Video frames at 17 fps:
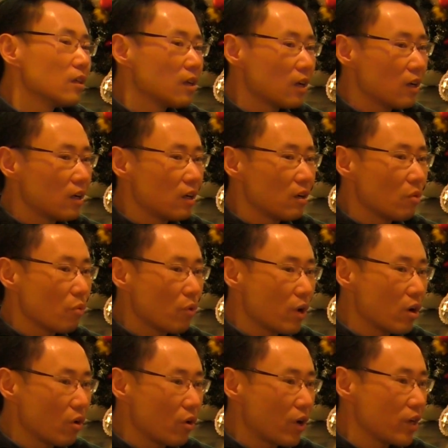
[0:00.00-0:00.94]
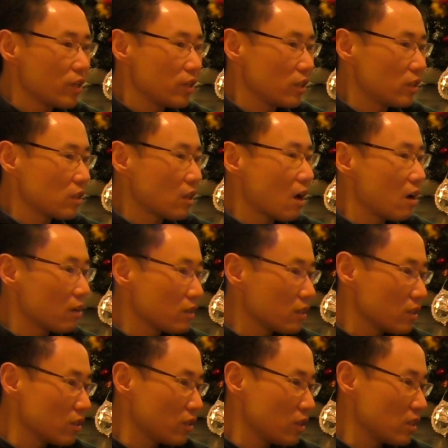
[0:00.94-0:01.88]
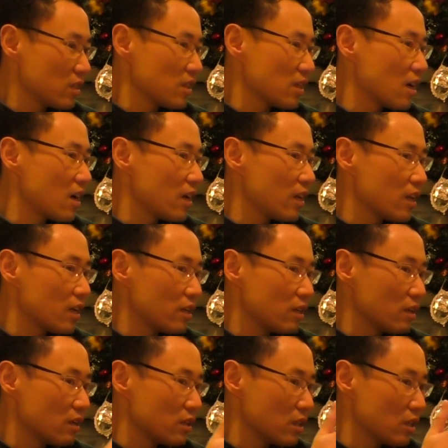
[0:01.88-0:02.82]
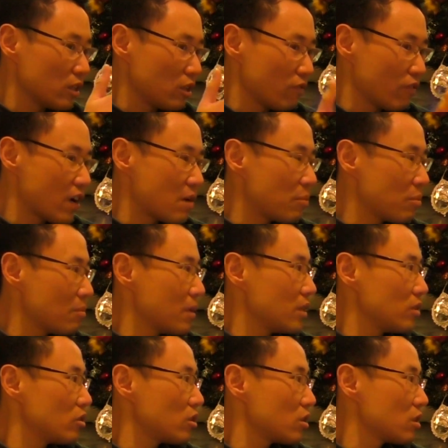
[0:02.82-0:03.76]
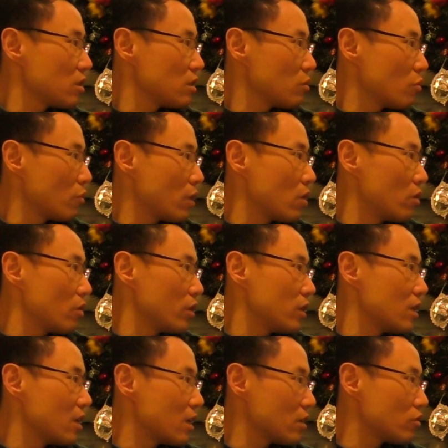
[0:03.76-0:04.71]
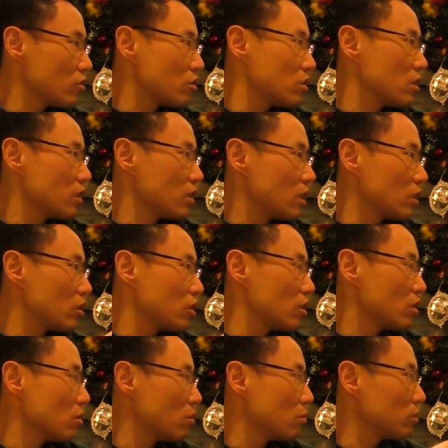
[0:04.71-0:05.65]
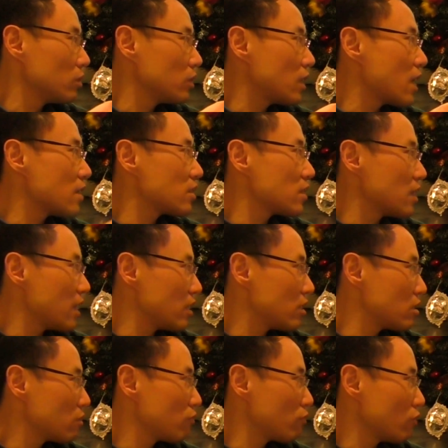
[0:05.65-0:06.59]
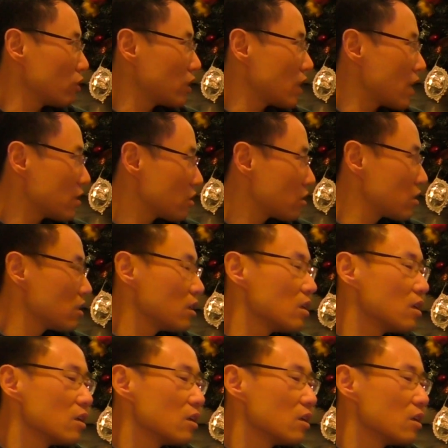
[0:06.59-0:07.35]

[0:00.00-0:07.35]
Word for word: Uh, we already done the design and uh, the development. We already launched the internal testnet for tests.